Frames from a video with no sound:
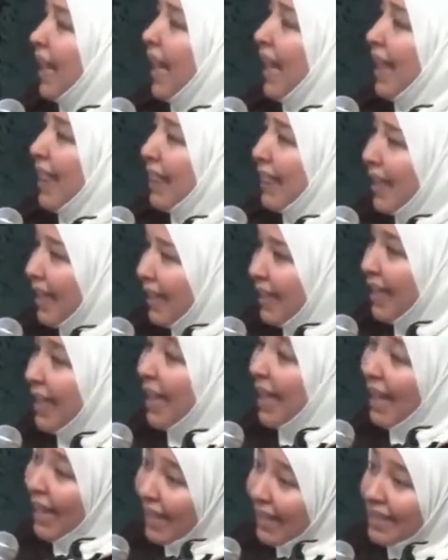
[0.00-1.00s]
And then
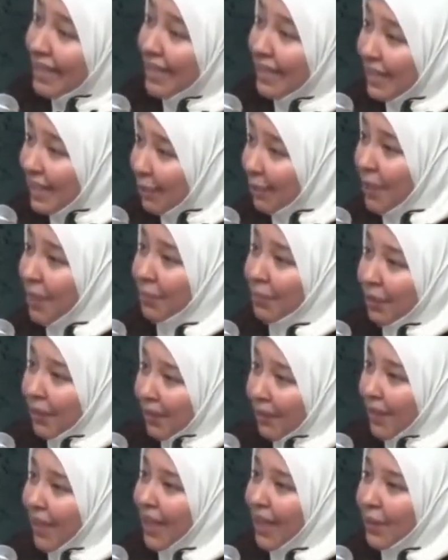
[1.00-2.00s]
he asks the people
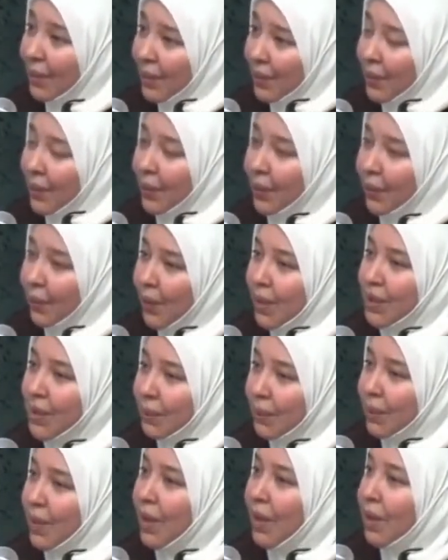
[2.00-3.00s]
of the household,
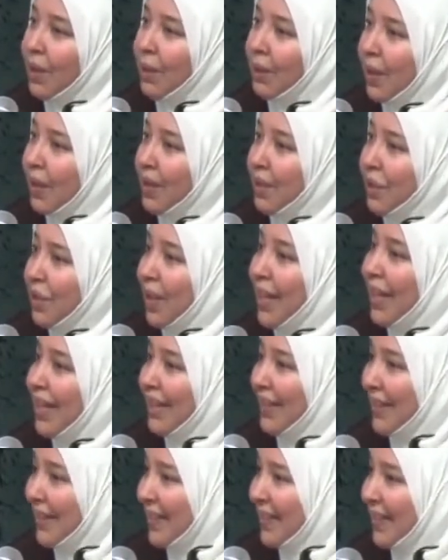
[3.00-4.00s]
What's wrong with the
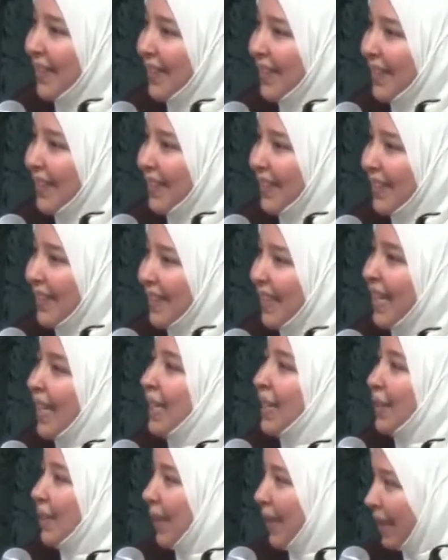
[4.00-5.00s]
child?
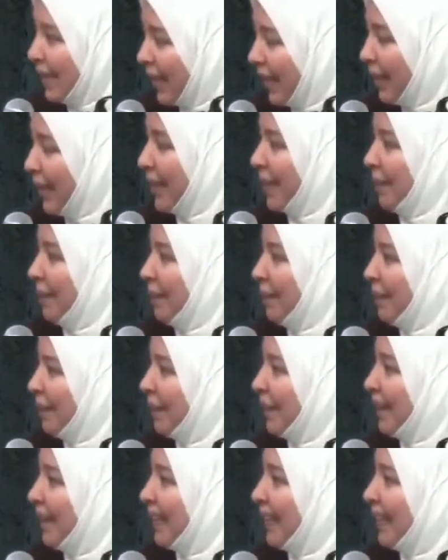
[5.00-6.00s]
And so they tell him.
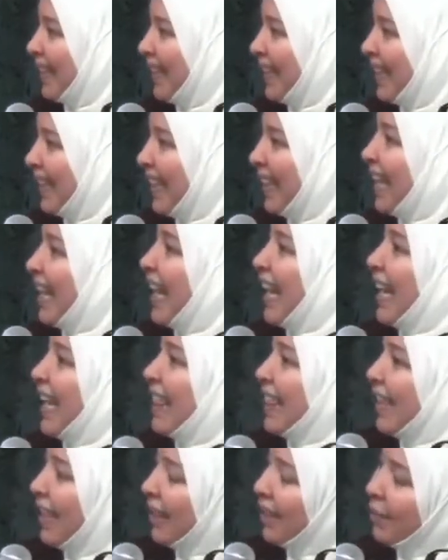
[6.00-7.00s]

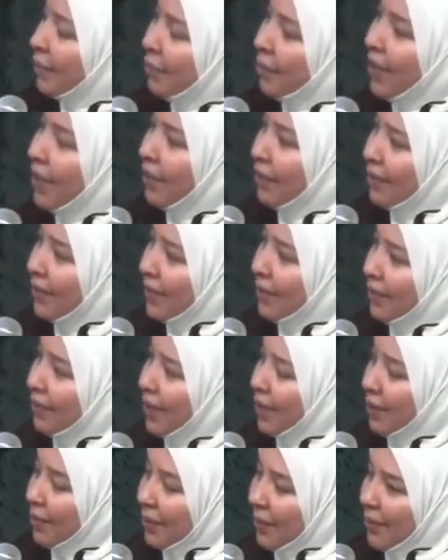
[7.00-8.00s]
And then the Prophet,
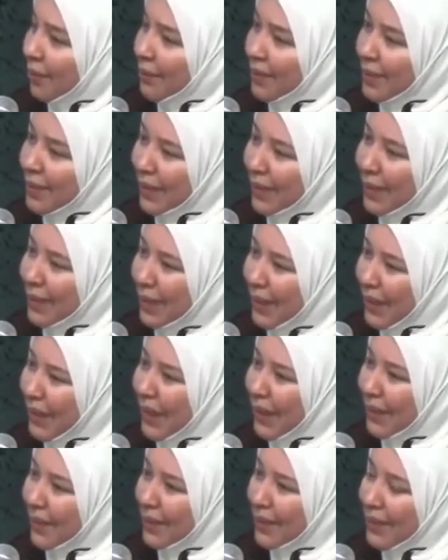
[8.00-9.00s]
our beloved
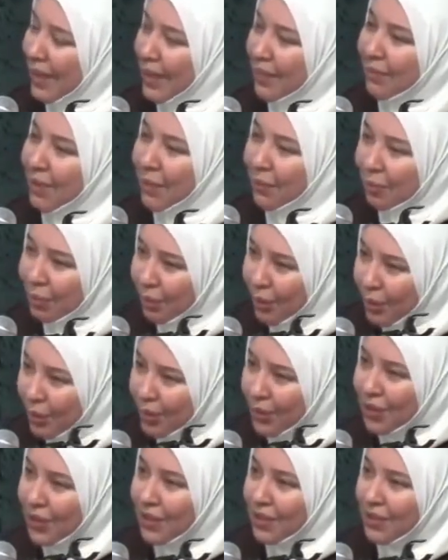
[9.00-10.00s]
Sallallahu Alaihi Wasallam,
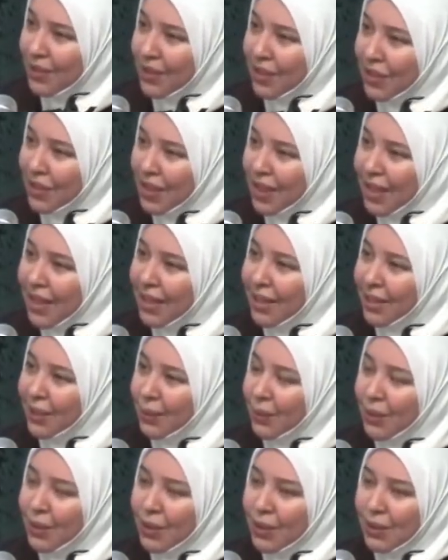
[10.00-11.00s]
approaches the
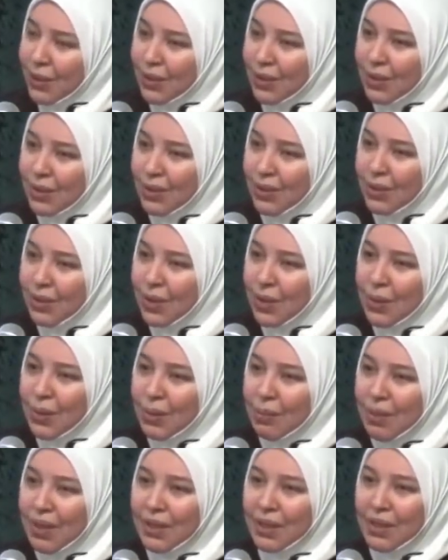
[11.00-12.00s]
child with
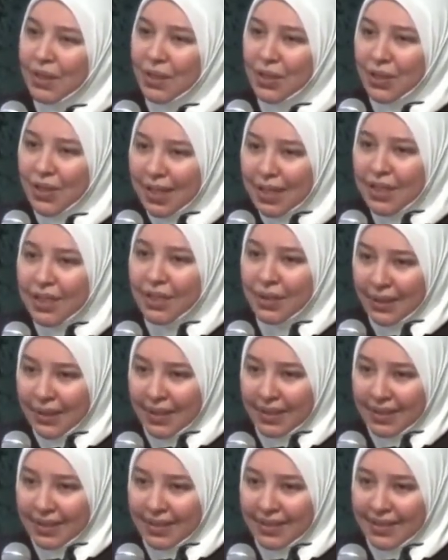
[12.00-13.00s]
so much
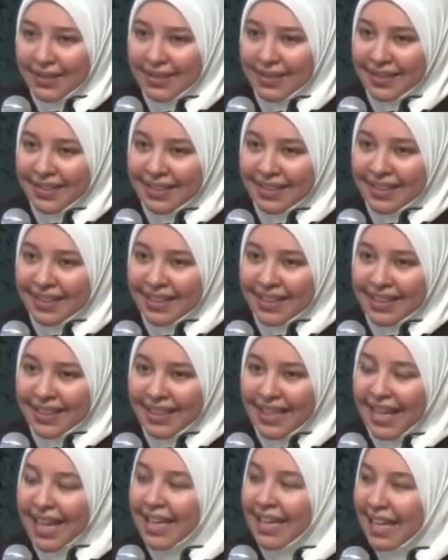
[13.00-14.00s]
gentleness
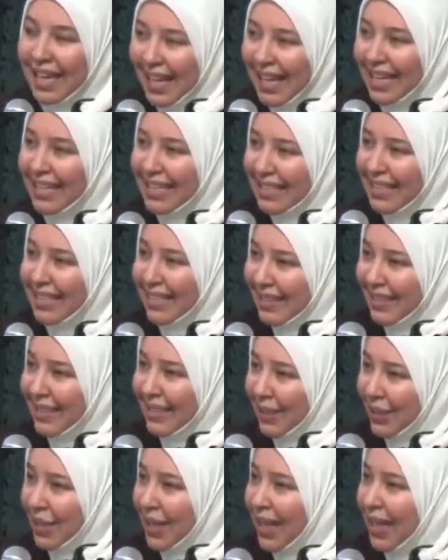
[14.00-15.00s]
and asks
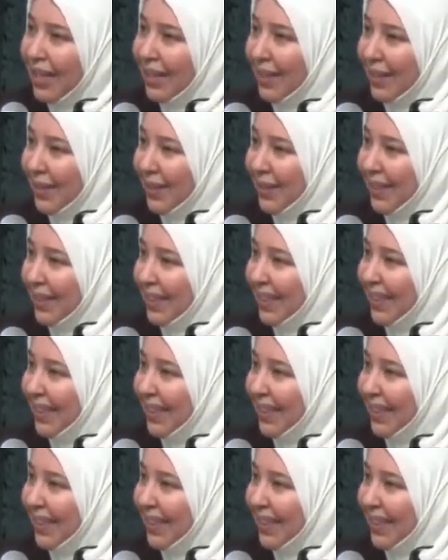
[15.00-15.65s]
the child